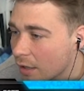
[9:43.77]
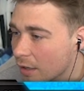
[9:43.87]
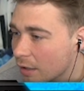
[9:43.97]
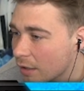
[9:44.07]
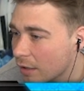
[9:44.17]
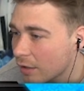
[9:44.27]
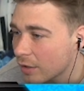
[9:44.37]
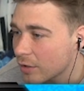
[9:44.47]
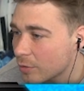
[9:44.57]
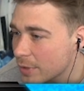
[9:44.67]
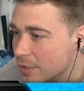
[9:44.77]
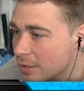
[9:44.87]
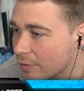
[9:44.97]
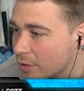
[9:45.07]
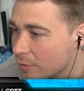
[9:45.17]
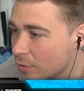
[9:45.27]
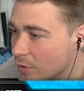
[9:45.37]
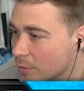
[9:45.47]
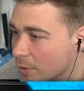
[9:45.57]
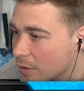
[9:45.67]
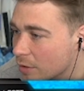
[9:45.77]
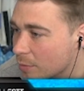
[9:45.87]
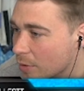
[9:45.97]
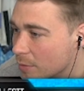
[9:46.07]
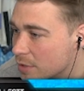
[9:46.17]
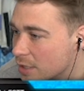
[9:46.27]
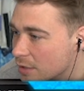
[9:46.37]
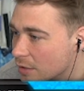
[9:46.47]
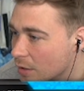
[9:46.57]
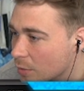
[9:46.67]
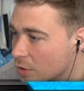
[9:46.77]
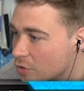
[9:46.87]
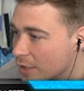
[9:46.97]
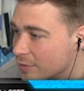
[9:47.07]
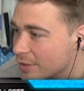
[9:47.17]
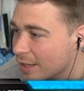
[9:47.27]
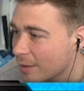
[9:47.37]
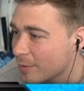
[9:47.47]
Oh, your reason given you've already broken your promises. I want to trust well, the club.